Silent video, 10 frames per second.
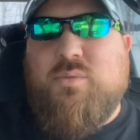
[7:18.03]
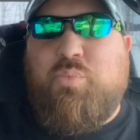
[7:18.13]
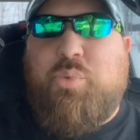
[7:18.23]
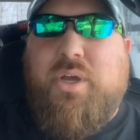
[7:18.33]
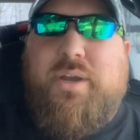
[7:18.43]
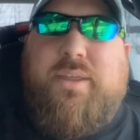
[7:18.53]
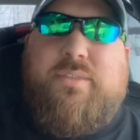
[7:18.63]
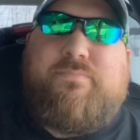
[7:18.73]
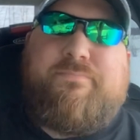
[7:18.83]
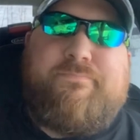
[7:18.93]
but
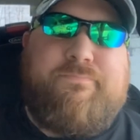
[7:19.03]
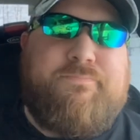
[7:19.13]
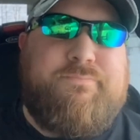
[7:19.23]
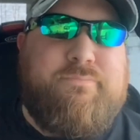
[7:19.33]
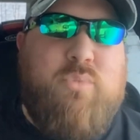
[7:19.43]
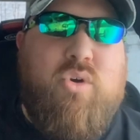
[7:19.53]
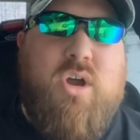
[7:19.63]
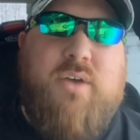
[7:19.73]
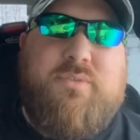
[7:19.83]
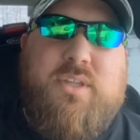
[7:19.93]
more
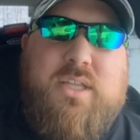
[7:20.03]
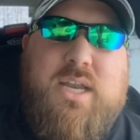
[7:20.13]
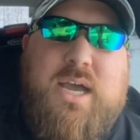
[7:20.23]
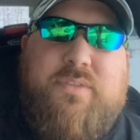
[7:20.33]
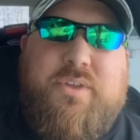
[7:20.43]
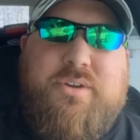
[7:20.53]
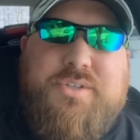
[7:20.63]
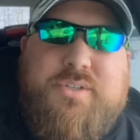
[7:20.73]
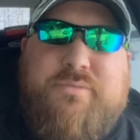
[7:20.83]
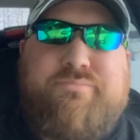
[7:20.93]
often than not, they're
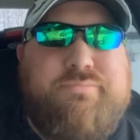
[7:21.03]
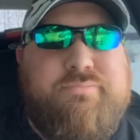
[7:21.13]
just